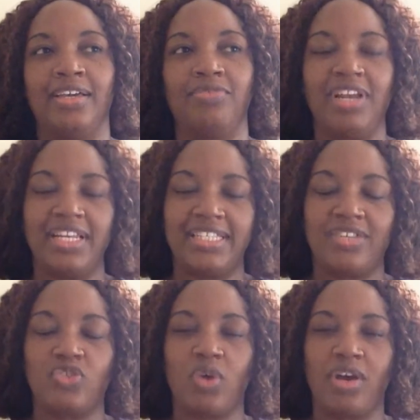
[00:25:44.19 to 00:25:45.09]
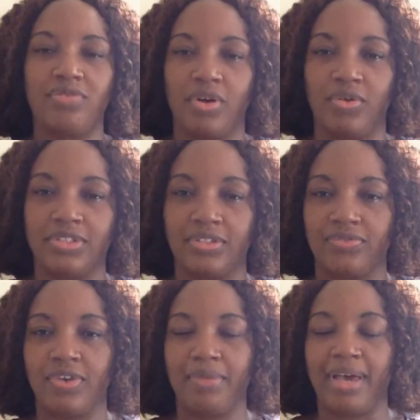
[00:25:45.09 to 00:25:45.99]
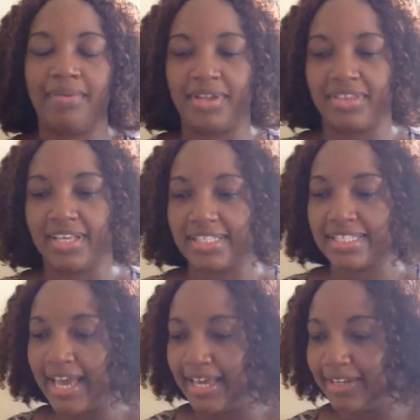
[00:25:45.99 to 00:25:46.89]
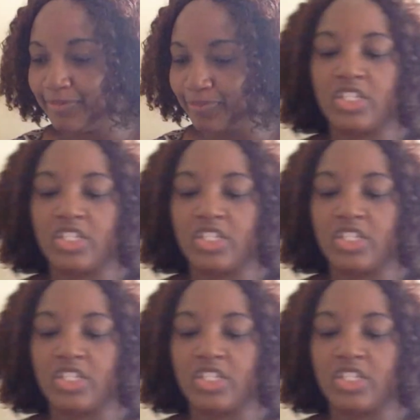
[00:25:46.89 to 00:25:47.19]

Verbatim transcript: relatives were around from my mother's side.